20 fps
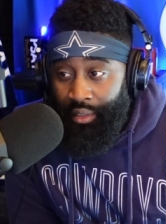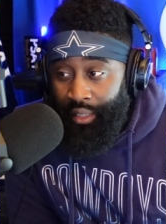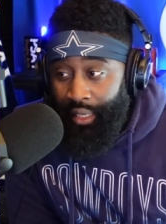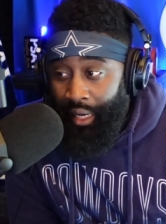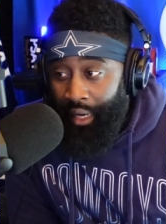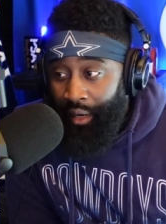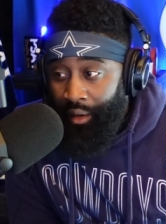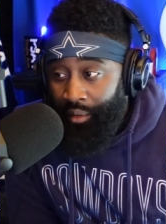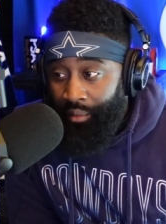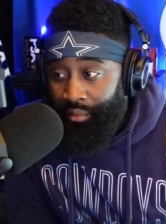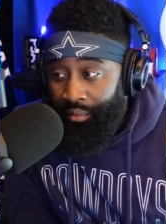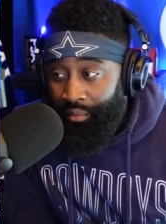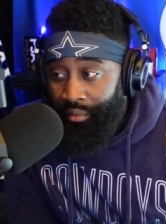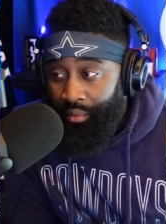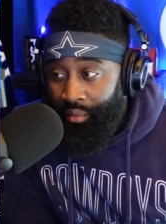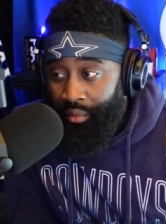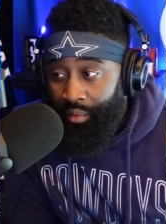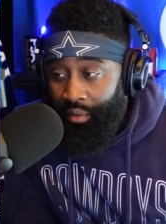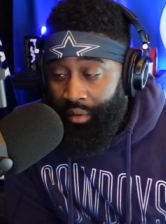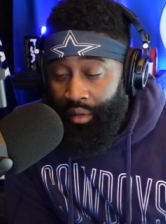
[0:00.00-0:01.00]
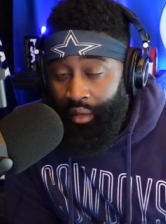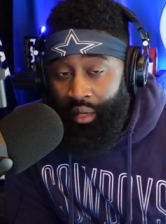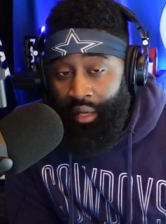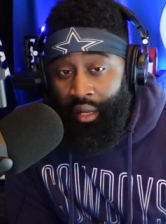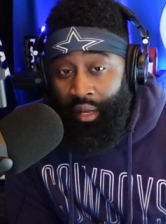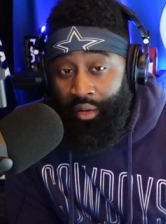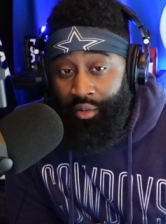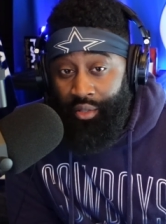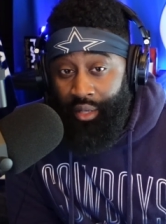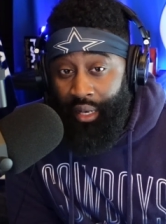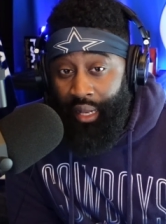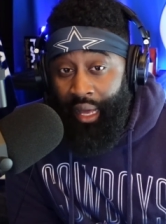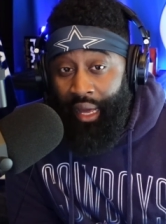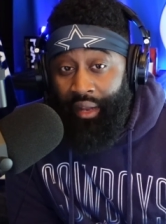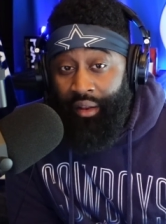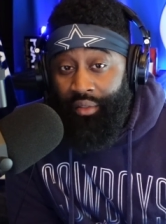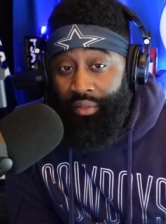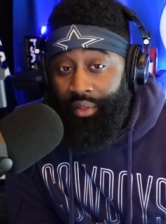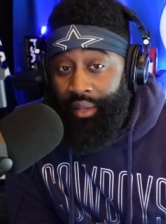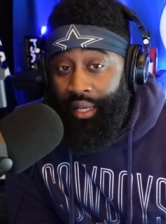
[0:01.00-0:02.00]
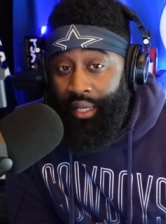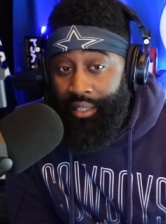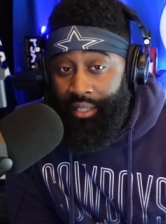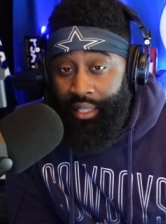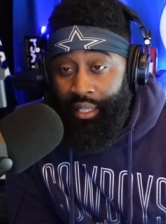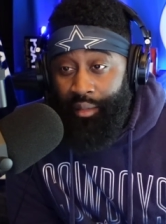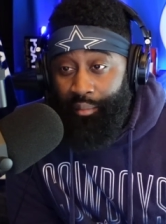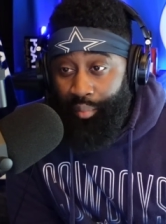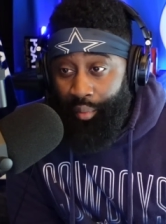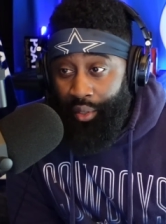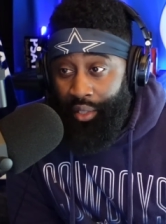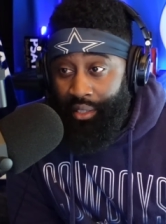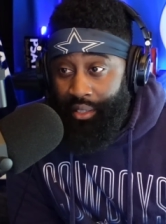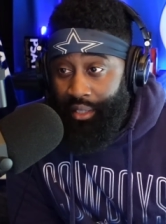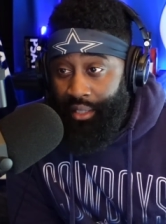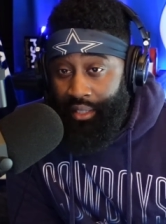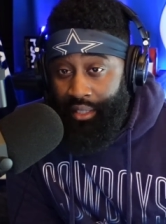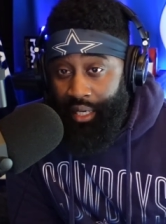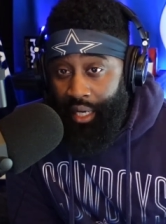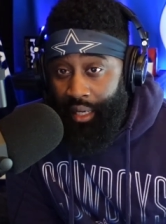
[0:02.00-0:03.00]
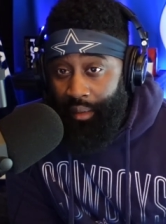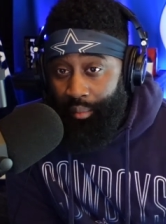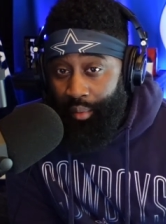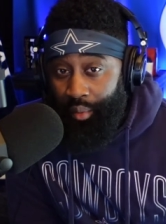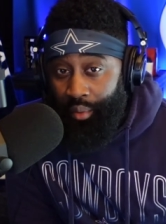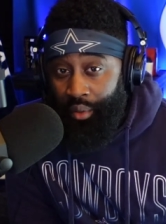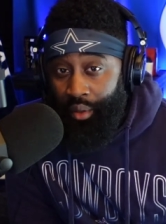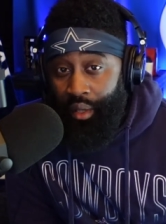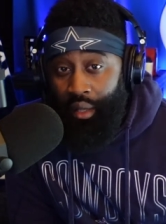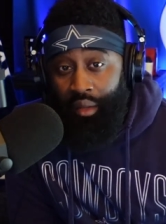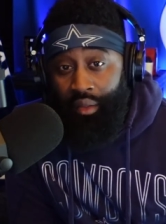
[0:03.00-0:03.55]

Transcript: Now, there's a lot of things that he brings to the table